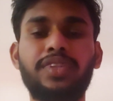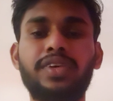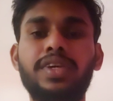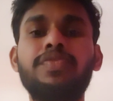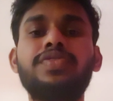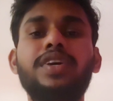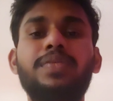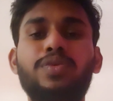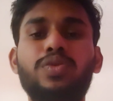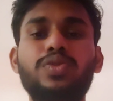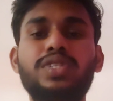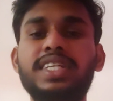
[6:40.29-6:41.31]
If
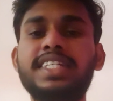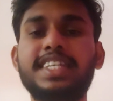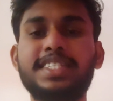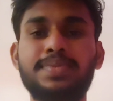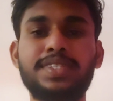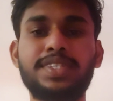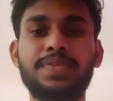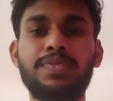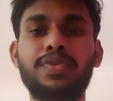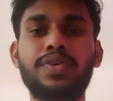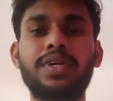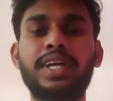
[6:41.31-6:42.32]
suppose these expense
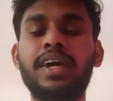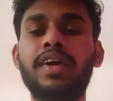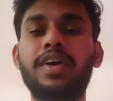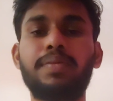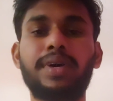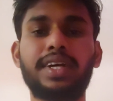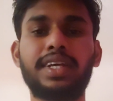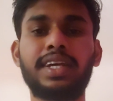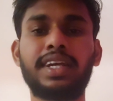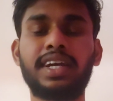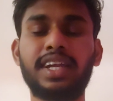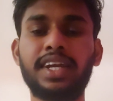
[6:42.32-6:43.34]
report incurred by
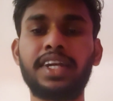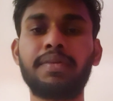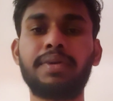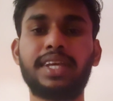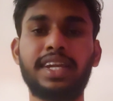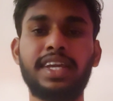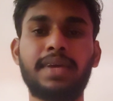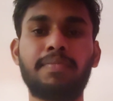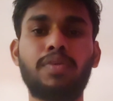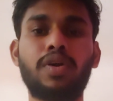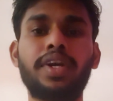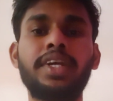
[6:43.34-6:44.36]
created by any
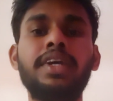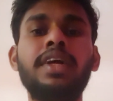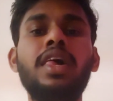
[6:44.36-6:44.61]
employee,